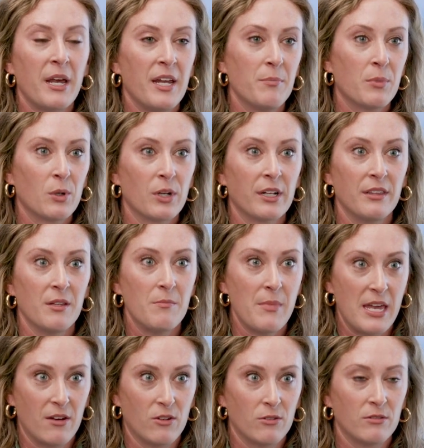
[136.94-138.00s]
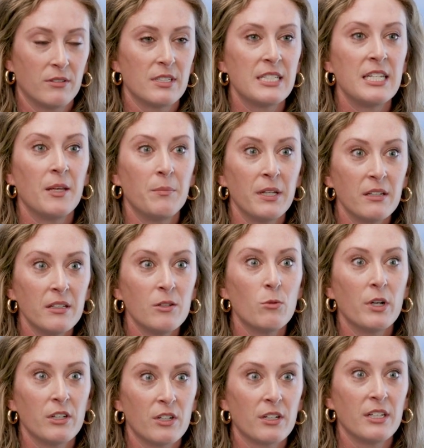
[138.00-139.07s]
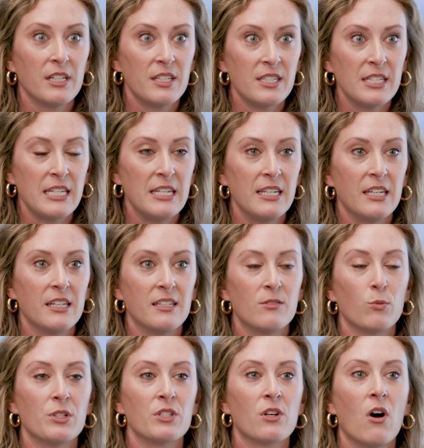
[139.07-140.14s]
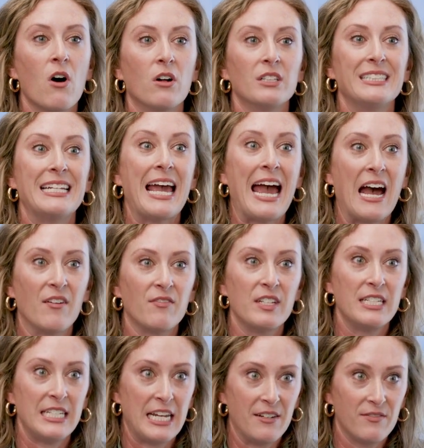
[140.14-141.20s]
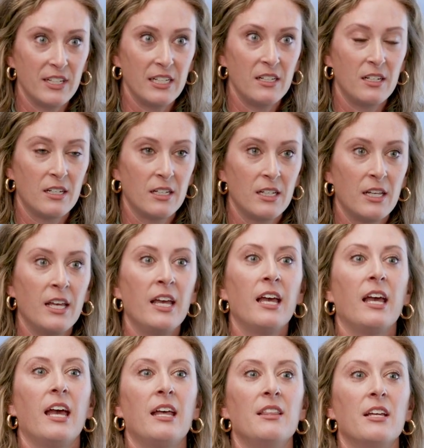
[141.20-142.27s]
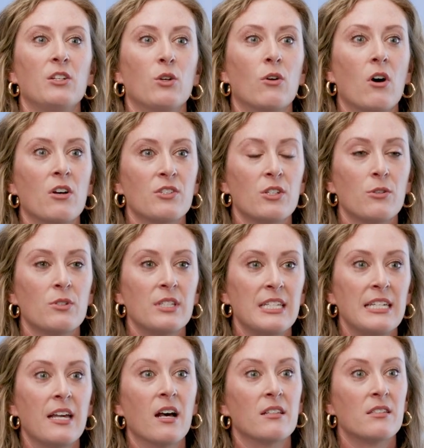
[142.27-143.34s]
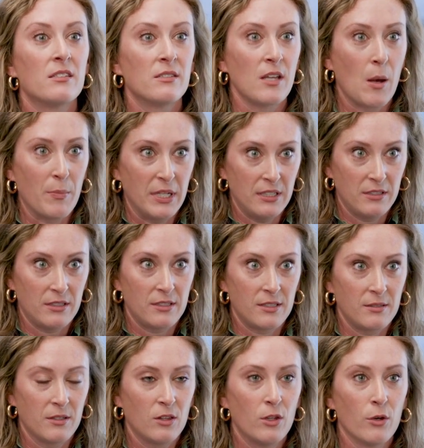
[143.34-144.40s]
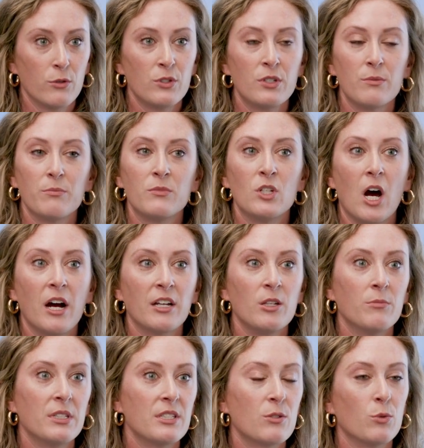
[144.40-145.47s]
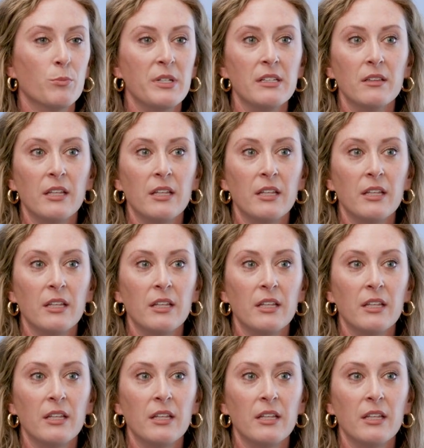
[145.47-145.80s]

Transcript: paperwork in the mail, typically what you're going to see is what's called an affidavit, and then you'll also see a summons. Those documents will be